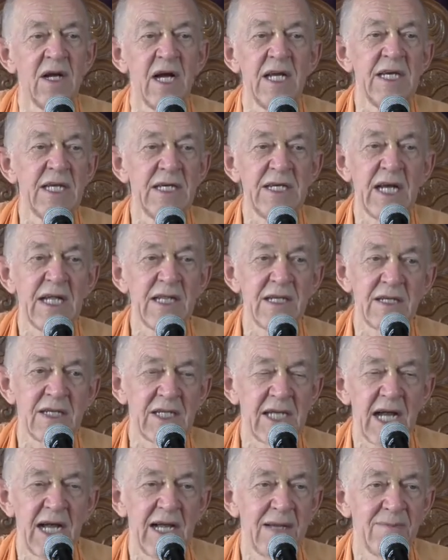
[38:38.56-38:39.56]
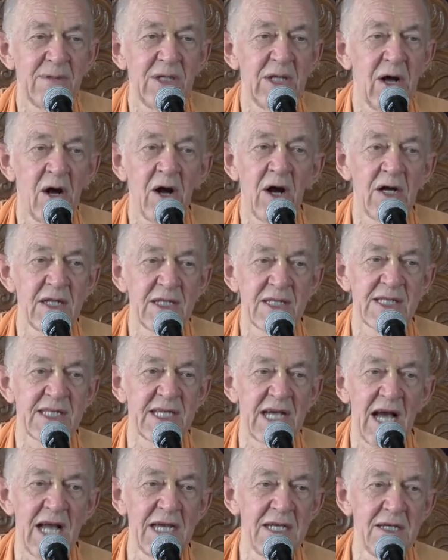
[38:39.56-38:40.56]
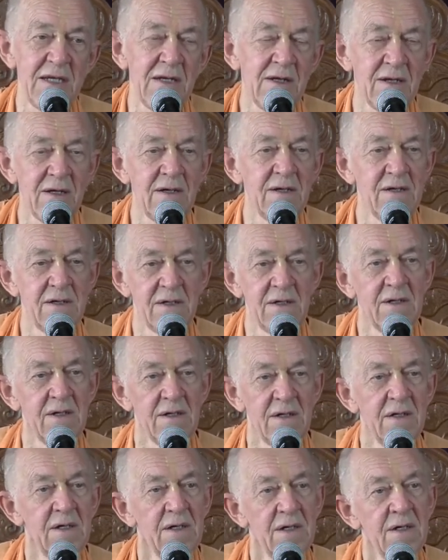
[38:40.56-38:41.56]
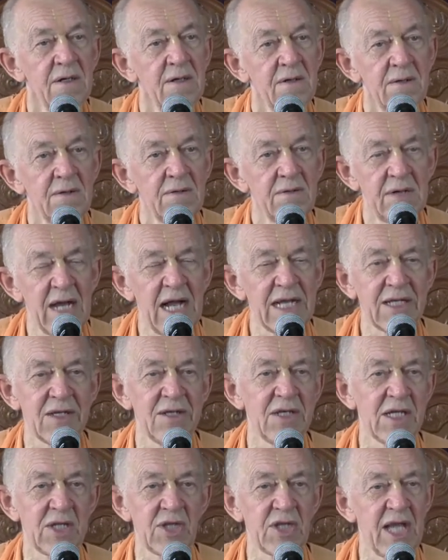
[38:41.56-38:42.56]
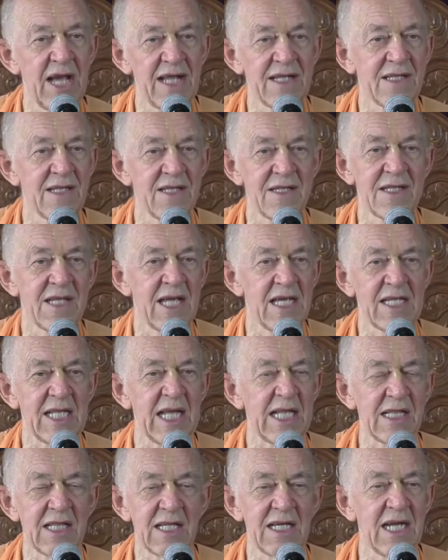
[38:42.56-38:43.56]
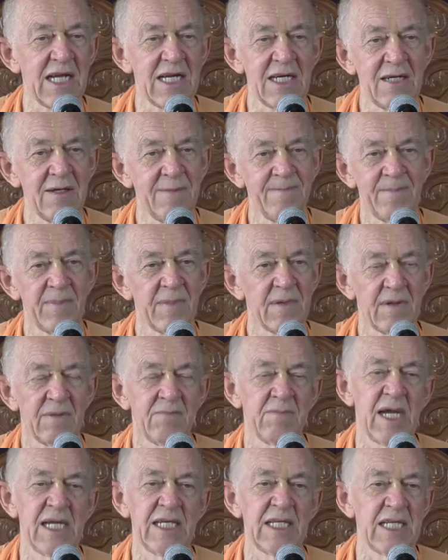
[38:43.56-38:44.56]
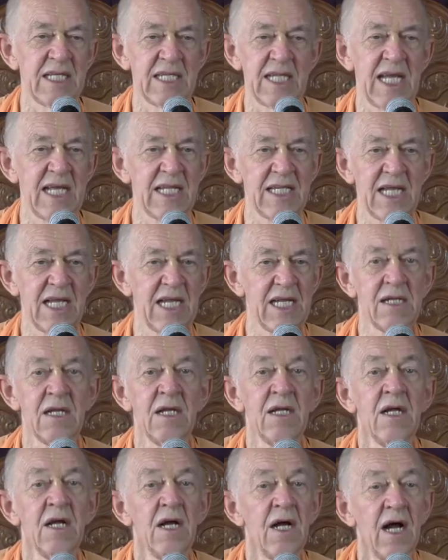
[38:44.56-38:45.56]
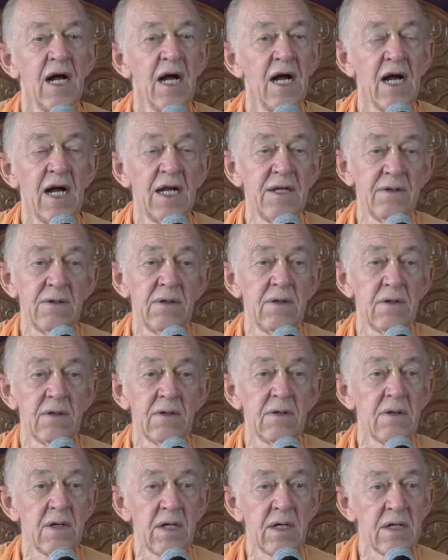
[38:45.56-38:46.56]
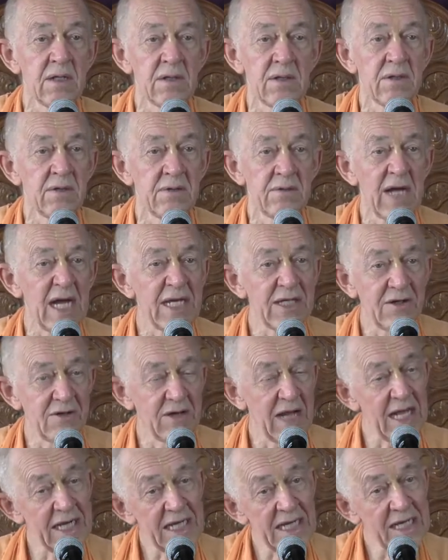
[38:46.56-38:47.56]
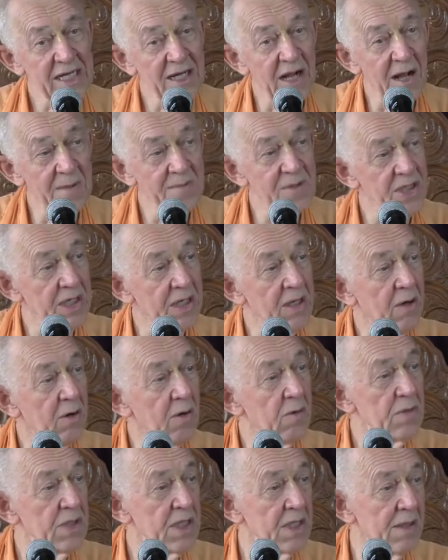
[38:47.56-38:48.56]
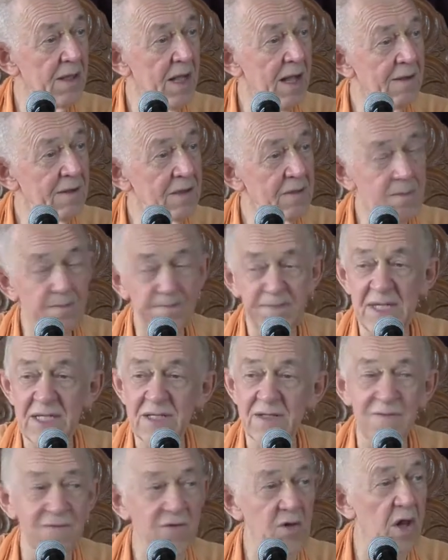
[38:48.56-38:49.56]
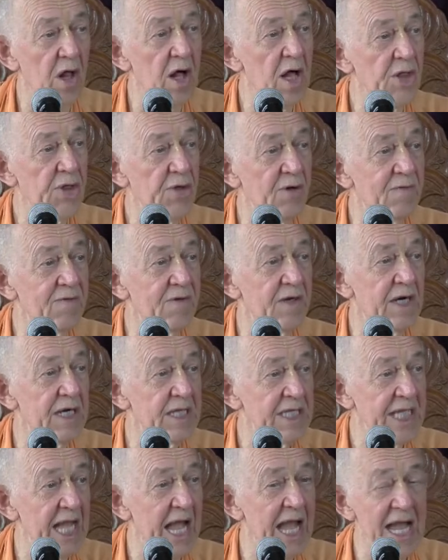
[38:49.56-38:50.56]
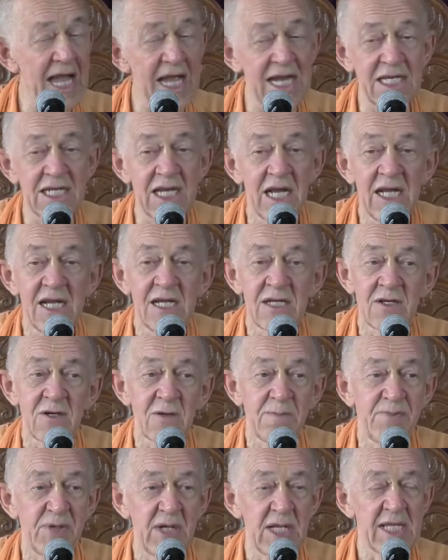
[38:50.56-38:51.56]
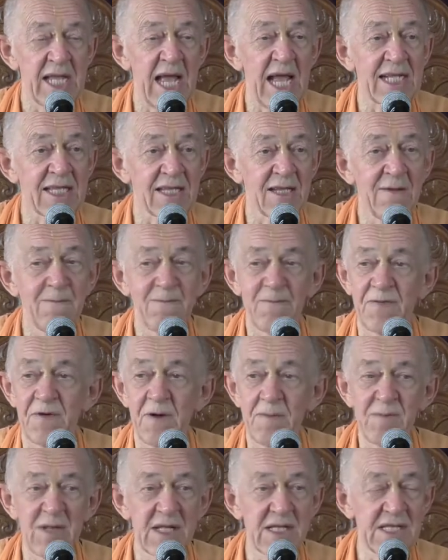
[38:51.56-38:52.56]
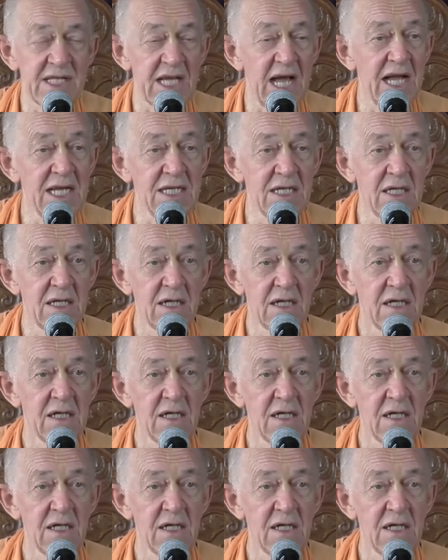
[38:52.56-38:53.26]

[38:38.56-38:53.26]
And another time in the hot sun, Raghunath Das is sitting there meditating and Radharani comes and holds a, a piece of cloth over his head to protect him from the sun.